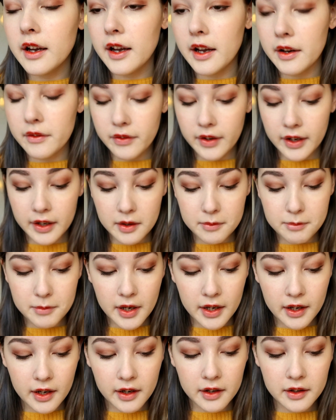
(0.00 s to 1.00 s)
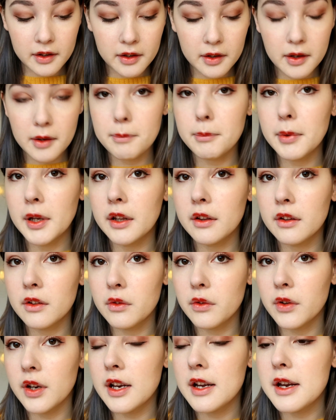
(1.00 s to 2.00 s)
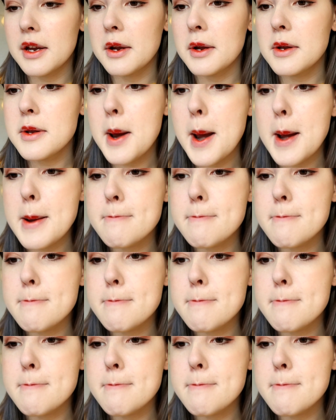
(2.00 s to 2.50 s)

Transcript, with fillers: I'd rather make it a bit gradient